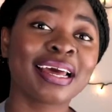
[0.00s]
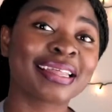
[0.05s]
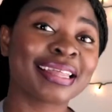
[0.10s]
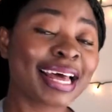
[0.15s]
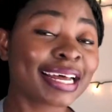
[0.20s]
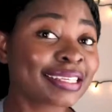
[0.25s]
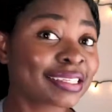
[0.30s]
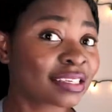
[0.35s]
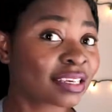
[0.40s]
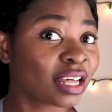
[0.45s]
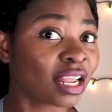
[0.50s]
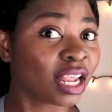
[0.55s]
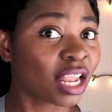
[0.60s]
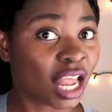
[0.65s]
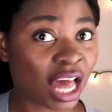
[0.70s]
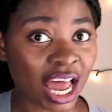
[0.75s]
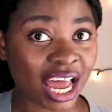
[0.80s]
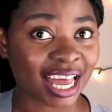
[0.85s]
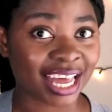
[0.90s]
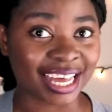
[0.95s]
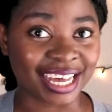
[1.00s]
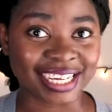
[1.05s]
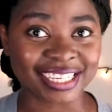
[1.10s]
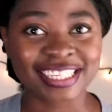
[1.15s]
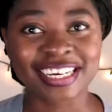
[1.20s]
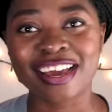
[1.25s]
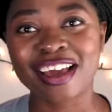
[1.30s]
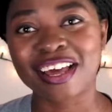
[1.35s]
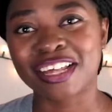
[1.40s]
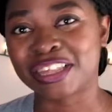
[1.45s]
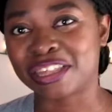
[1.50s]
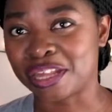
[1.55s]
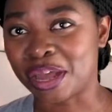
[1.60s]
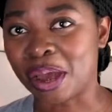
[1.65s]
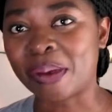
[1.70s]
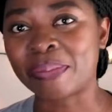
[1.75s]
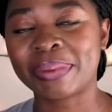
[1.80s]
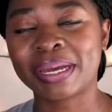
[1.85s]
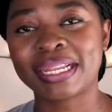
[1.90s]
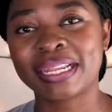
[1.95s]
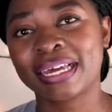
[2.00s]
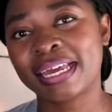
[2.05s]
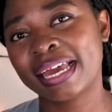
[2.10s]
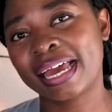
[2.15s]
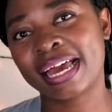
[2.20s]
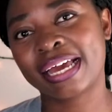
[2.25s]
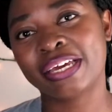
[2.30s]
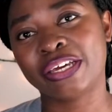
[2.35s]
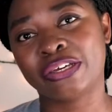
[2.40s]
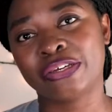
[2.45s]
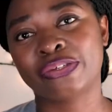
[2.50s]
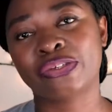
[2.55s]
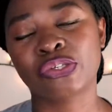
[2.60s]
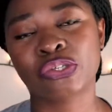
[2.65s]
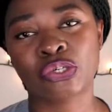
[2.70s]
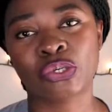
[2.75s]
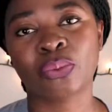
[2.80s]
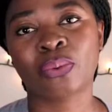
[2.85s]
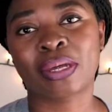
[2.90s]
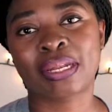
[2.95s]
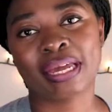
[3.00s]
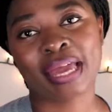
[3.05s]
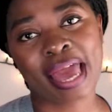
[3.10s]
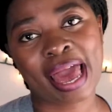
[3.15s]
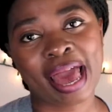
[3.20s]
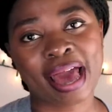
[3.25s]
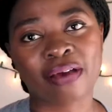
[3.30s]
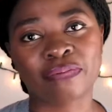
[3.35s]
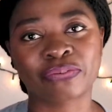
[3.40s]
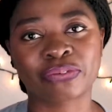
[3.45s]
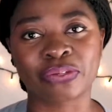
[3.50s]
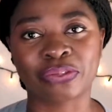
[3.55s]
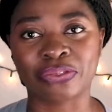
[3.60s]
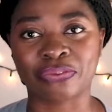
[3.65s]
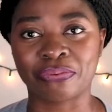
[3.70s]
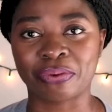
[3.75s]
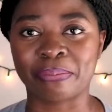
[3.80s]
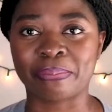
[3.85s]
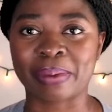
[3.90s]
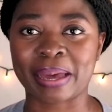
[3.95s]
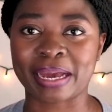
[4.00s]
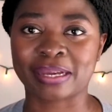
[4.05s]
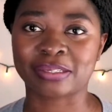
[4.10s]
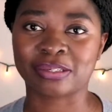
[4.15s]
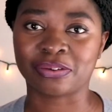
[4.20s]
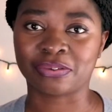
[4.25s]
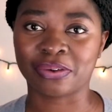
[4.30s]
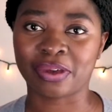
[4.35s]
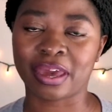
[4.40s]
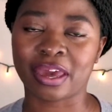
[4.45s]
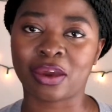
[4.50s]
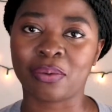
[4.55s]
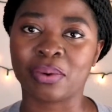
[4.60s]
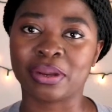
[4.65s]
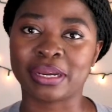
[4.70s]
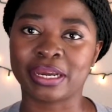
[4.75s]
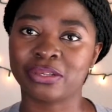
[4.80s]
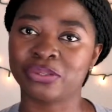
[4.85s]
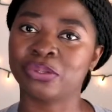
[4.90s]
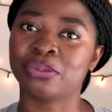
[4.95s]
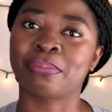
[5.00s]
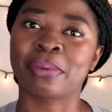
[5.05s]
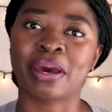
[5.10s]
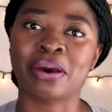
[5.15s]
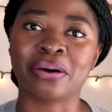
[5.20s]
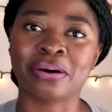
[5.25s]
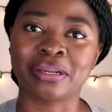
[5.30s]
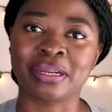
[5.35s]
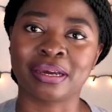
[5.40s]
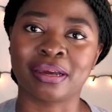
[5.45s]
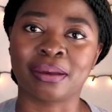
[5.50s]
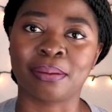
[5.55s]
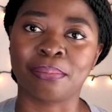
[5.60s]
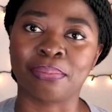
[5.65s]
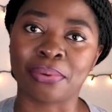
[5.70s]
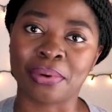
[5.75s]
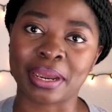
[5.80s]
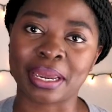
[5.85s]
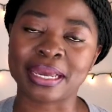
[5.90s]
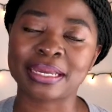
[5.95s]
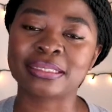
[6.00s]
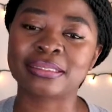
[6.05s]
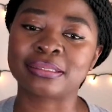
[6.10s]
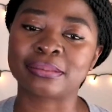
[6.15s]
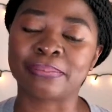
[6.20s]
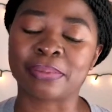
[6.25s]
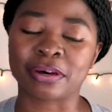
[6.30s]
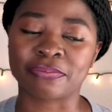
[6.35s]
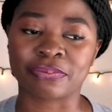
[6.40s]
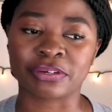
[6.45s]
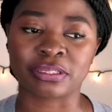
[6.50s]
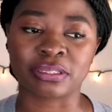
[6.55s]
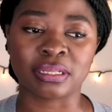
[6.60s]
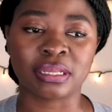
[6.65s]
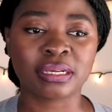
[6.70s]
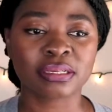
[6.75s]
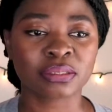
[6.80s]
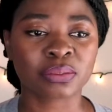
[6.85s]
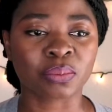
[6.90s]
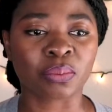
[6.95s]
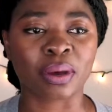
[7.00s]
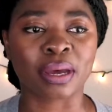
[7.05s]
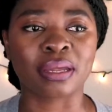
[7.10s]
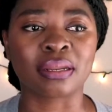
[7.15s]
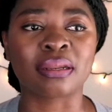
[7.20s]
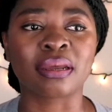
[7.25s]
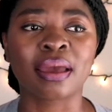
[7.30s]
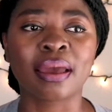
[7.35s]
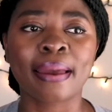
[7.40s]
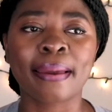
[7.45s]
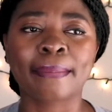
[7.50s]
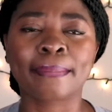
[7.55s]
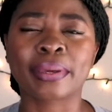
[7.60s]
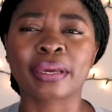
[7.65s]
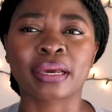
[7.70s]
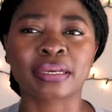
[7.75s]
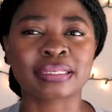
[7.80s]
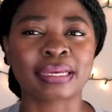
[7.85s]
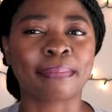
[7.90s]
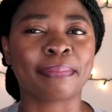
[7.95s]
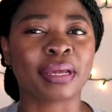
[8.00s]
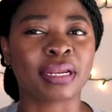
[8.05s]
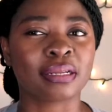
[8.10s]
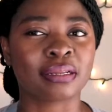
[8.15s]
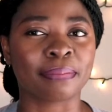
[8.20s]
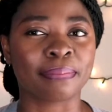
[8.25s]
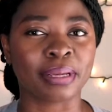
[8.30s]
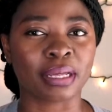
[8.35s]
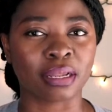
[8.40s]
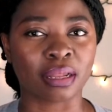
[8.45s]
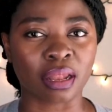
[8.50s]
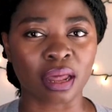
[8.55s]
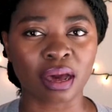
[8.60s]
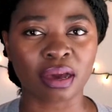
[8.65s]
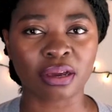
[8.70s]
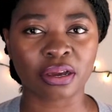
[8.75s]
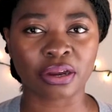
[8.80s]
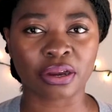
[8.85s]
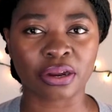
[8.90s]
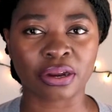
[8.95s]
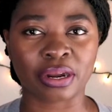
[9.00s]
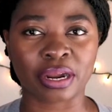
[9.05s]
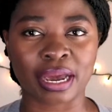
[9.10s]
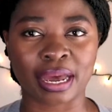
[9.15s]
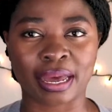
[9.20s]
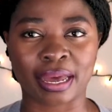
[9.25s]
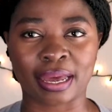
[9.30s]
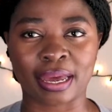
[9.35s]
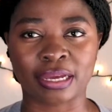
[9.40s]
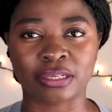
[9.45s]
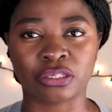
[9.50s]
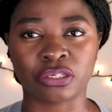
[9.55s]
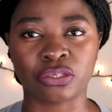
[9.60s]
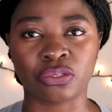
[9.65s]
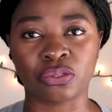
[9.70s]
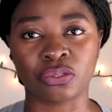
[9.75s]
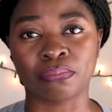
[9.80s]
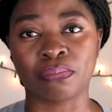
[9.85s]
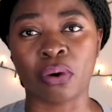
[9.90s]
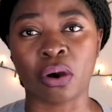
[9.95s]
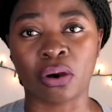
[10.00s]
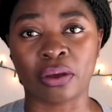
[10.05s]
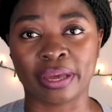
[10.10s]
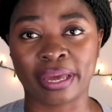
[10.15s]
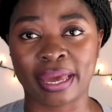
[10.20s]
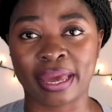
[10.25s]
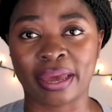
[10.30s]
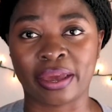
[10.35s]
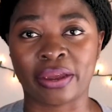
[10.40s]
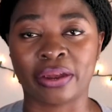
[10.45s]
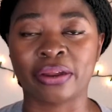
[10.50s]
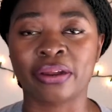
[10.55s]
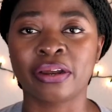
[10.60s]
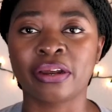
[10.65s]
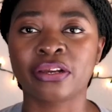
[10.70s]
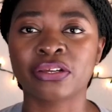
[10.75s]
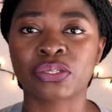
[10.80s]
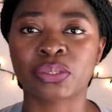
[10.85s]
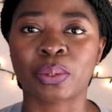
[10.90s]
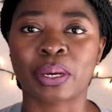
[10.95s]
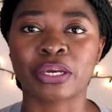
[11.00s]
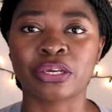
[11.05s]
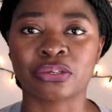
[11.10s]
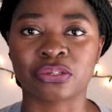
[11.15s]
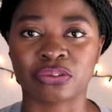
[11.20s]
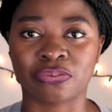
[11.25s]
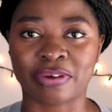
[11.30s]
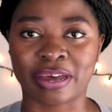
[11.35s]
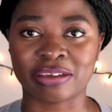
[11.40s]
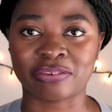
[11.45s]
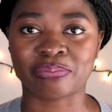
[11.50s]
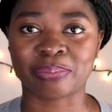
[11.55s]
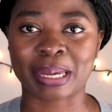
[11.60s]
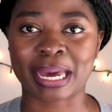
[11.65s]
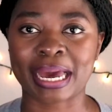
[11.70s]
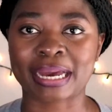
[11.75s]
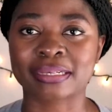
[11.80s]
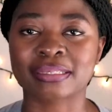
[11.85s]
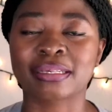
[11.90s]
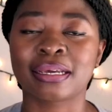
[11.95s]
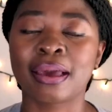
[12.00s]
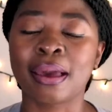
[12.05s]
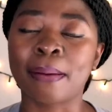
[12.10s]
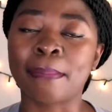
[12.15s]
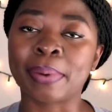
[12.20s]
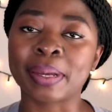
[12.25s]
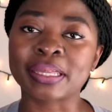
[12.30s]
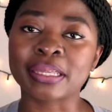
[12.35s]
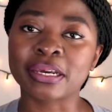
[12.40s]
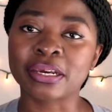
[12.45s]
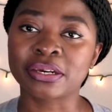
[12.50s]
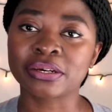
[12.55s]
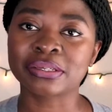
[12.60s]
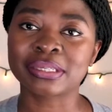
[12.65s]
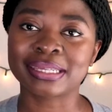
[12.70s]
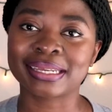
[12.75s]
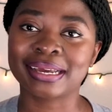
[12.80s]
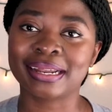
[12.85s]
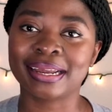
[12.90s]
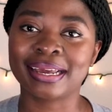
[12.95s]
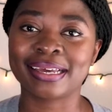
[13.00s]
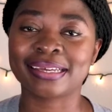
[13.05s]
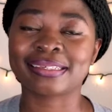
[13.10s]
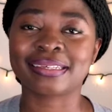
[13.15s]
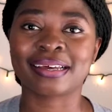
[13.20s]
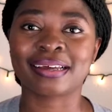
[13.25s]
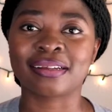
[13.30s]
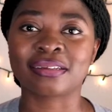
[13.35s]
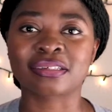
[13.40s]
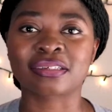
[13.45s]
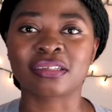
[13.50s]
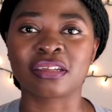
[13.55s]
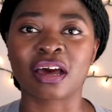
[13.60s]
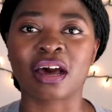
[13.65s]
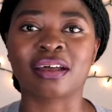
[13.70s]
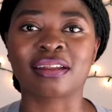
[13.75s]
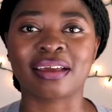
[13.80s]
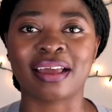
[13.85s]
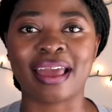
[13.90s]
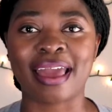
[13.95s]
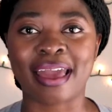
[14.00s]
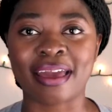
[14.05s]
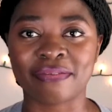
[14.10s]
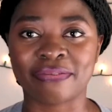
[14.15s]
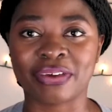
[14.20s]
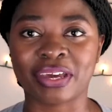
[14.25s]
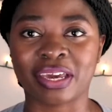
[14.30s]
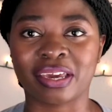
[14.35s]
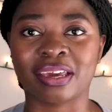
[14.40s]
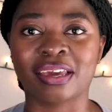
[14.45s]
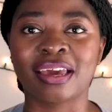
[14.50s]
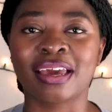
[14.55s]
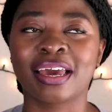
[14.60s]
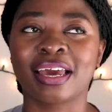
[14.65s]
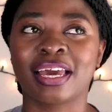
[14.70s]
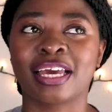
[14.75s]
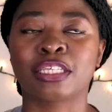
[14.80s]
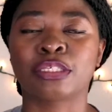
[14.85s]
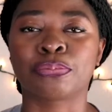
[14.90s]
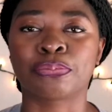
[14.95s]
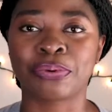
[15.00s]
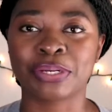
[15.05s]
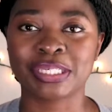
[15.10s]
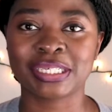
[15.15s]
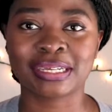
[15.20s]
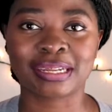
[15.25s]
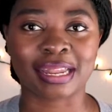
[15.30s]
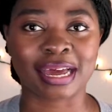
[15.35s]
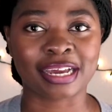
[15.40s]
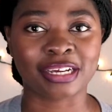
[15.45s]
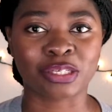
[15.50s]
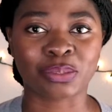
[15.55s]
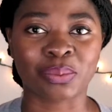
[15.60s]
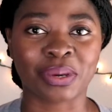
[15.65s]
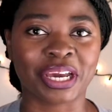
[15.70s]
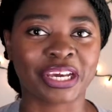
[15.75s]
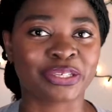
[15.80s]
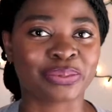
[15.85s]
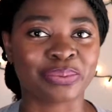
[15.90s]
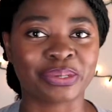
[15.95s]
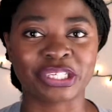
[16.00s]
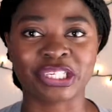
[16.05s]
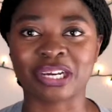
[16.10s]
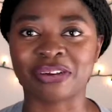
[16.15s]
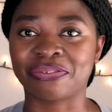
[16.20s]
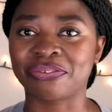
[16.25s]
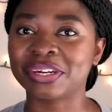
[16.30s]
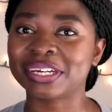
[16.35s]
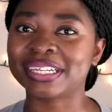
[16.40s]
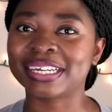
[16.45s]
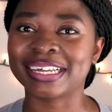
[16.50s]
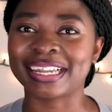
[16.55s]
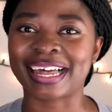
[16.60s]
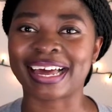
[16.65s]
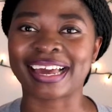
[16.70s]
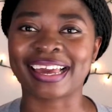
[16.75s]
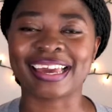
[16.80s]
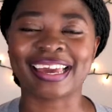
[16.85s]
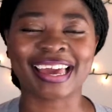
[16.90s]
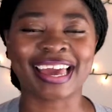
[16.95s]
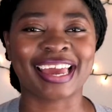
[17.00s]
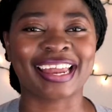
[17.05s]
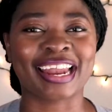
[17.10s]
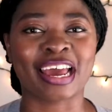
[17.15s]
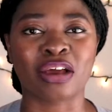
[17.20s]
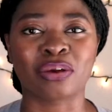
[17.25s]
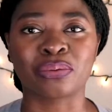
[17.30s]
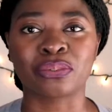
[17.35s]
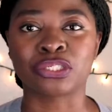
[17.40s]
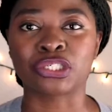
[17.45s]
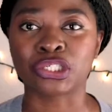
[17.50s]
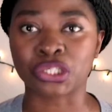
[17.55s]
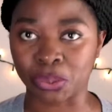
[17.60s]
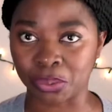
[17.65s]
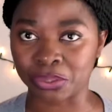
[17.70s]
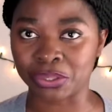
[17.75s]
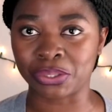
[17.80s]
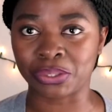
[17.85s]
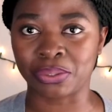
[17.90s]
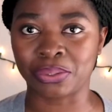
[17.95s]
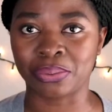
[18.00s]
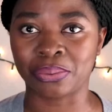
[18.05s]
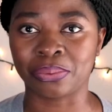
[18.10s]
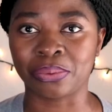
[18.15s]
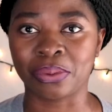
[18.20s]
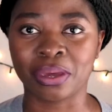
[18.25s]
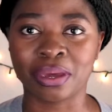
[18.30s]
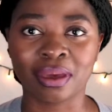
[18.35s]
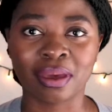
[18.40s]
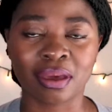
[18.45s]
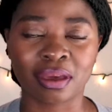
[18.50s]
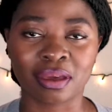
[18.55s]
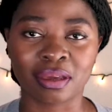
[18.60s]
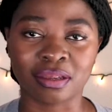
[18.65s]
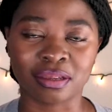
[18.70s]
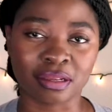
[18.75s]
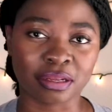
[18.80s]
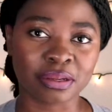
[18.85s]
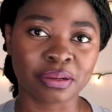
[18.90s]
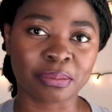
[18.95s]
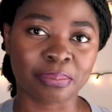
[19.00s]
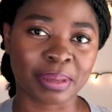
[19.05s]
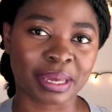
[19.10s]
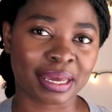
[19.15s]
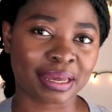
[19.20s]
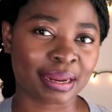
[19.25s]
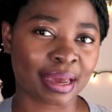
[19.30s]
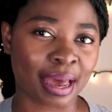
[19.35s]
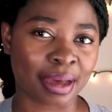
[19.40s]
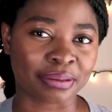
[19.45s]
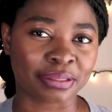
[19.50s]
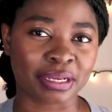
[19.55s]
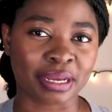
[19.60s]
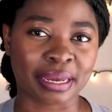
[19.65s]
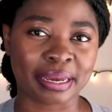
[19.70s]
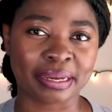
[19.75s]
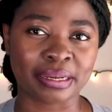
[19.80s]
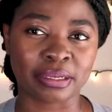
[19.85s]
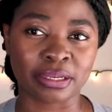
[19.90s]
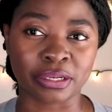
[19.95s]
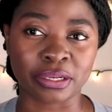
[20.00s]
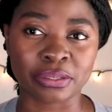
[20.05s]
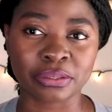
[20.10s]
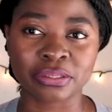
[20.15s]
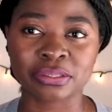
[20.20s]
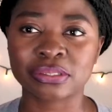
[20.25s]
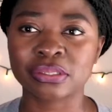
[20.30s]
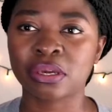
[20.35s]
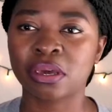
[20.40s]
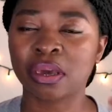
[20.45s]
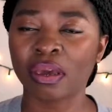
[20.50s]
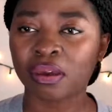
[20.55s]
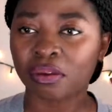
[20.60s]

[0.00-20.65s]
That's a lot. Normally I use 2.5 to 3 packs of hair when I do my other braids, but for this one, because I made it a bit longer, I had to use more hair, so I used 5 packs. But the good thing is it's not heavy. It's pretty lightweight, which I really like, and I will show you in a little bit how the hair looks.